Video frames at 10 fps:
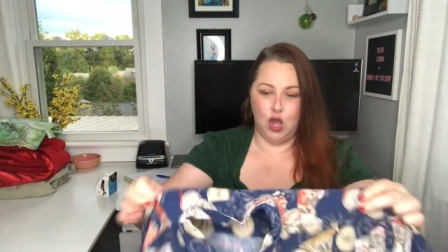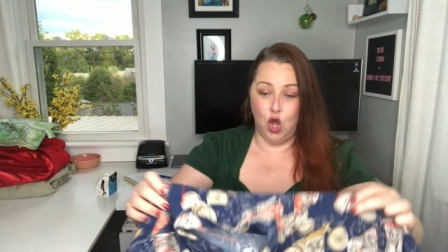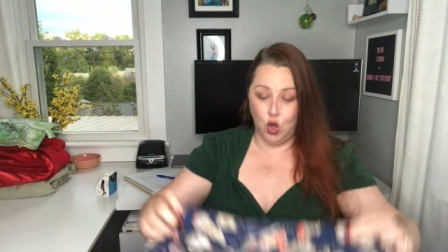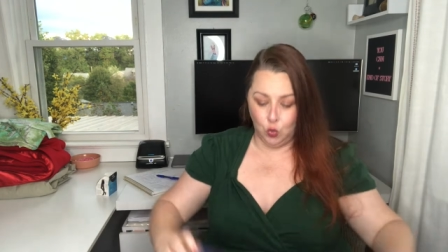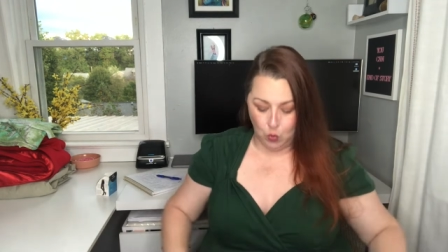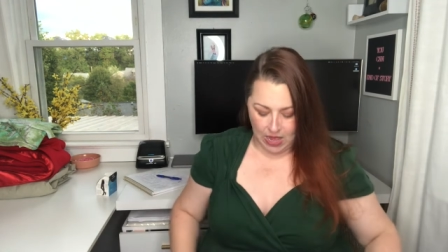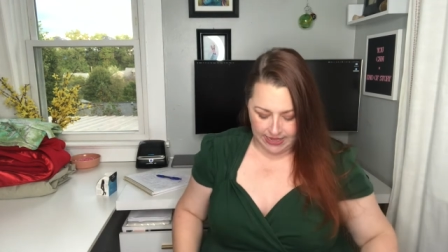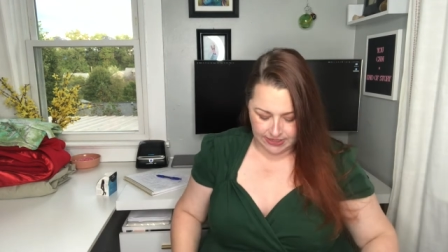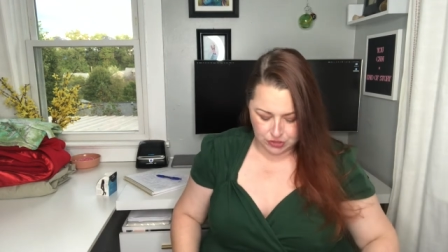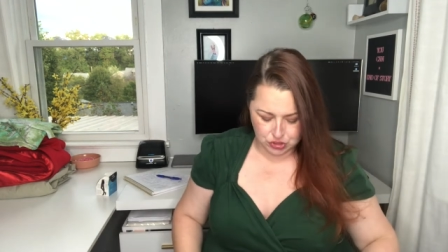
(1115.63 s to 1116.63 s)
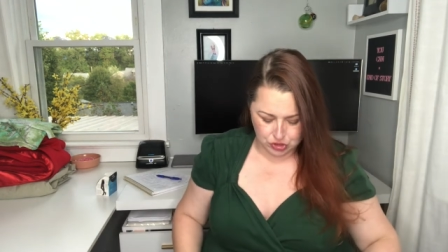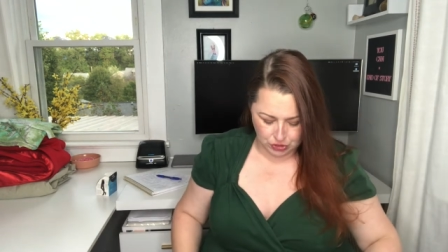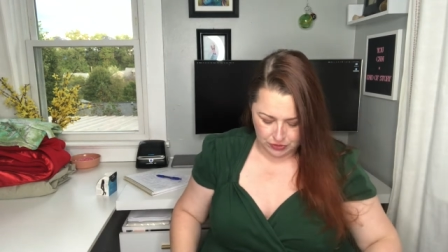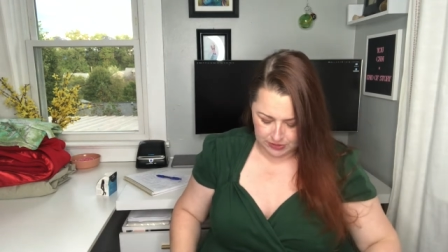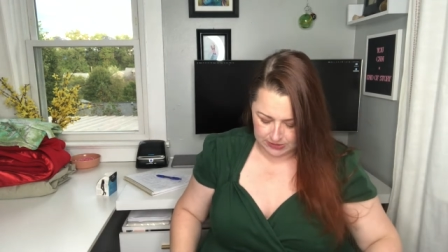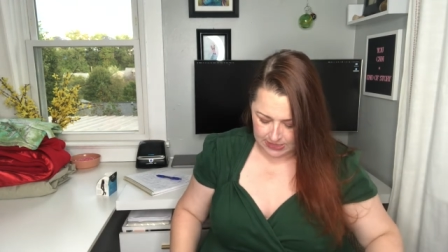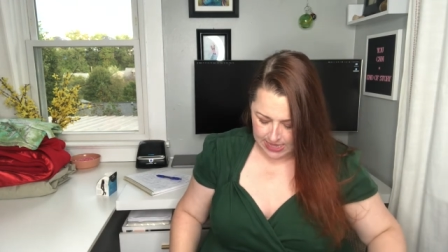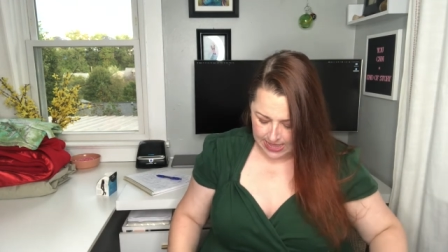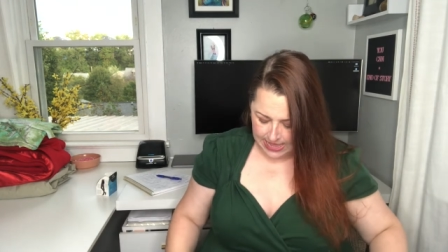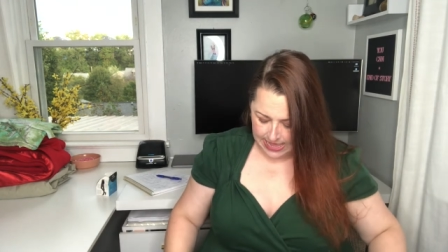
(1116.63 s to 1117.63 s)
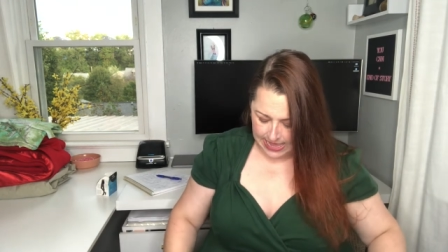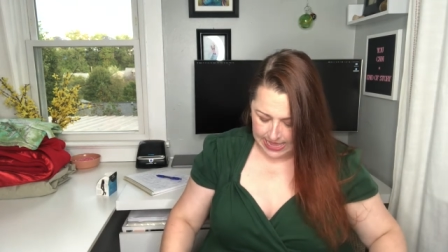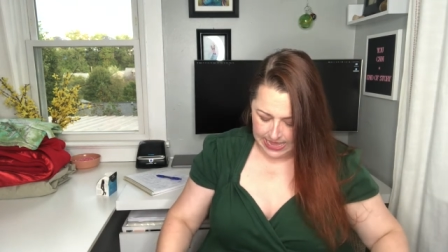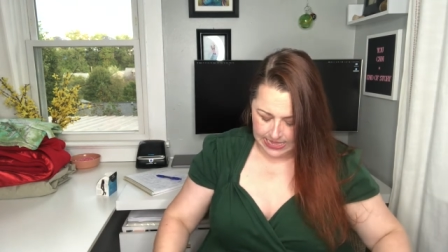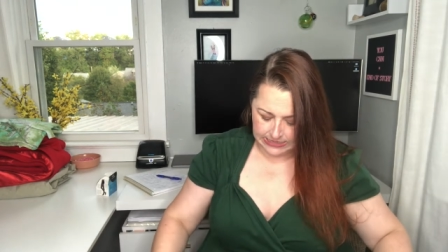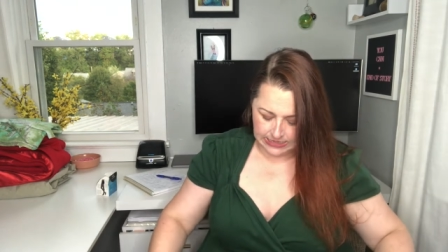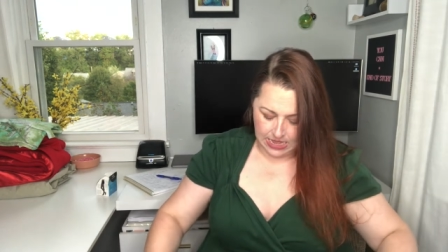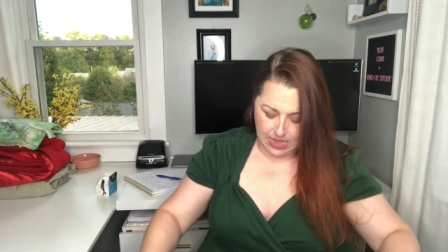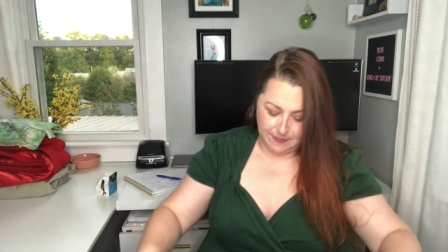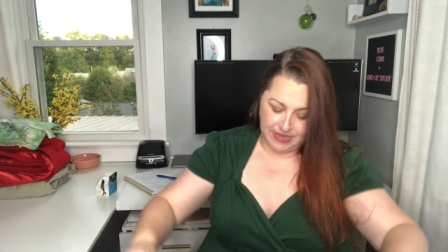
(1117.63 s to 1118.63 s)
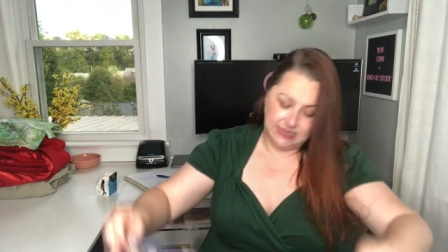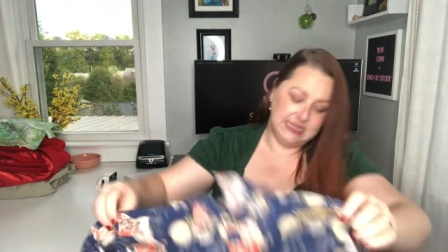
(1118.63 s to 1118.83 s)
Hawaiian shirt, and it is